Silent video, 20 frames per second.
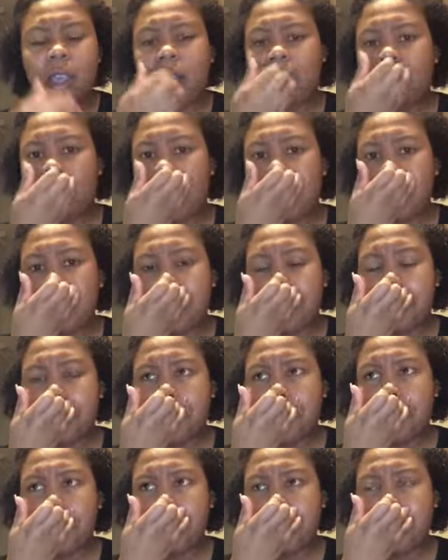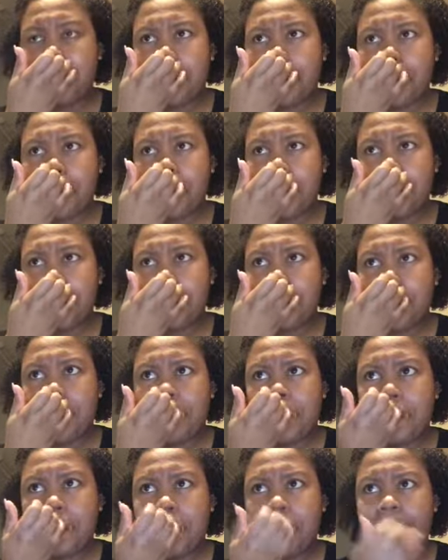Um,
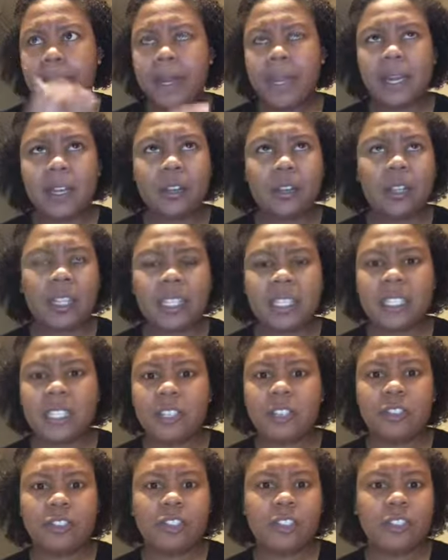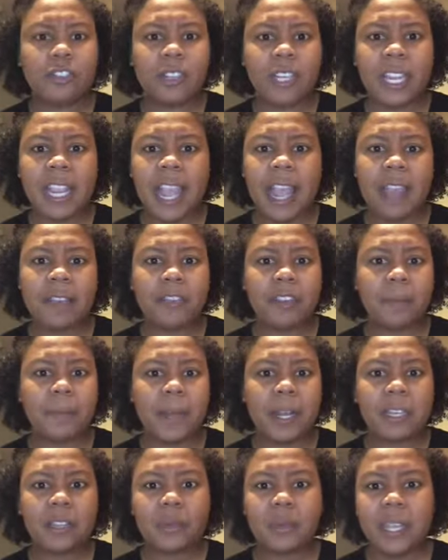and I know they say you should drink half your
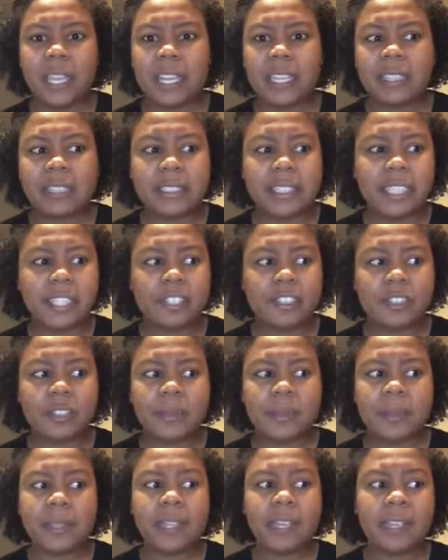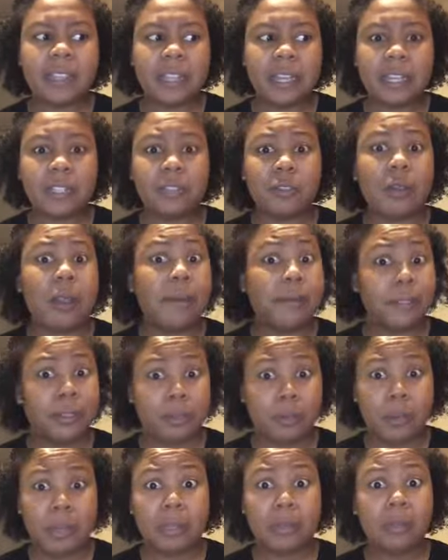body weight at least or something like that. So I was
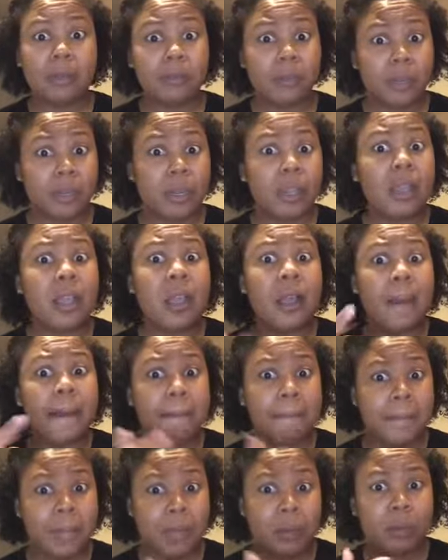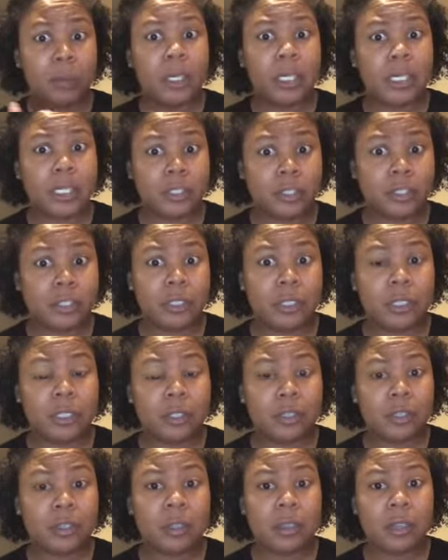well over my one hundred
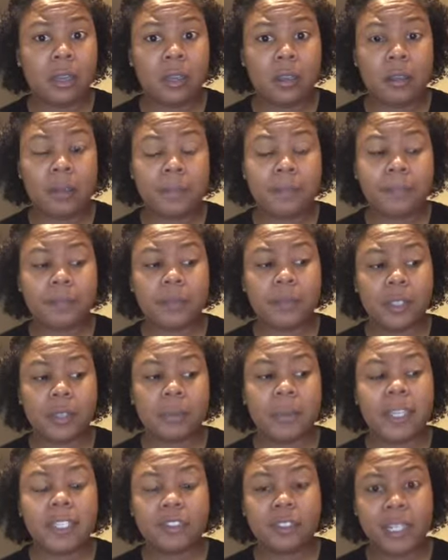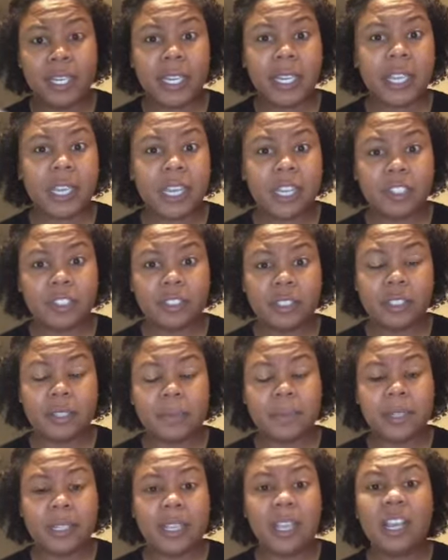um, by drinking one hundred
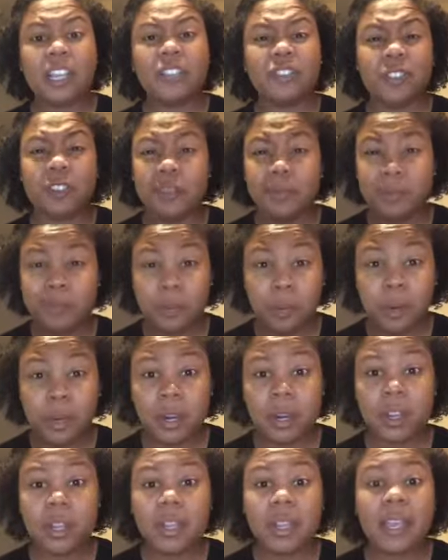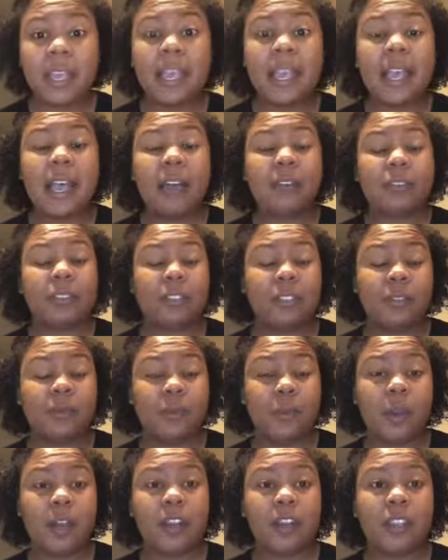something, one hundred four ounces of
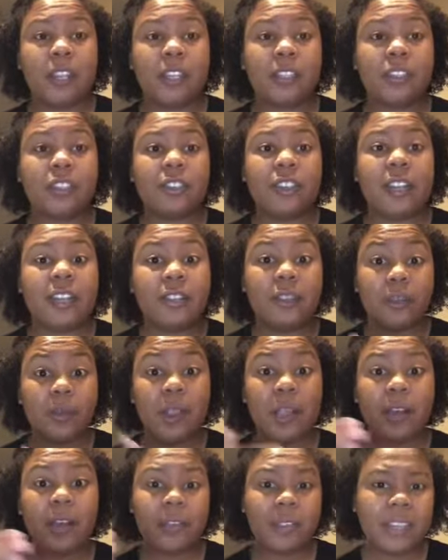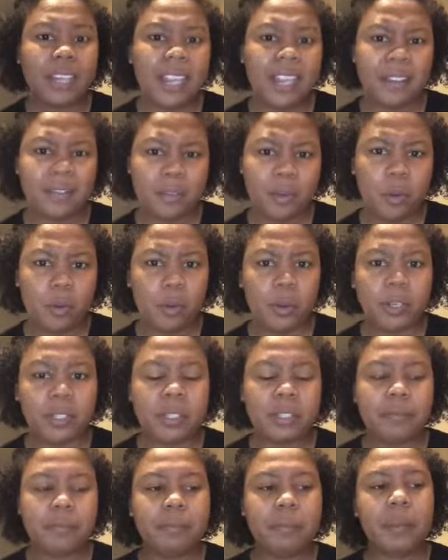water yesterday throughout the day, of
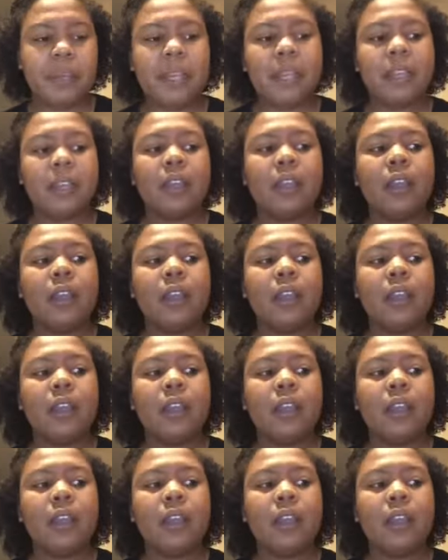course. But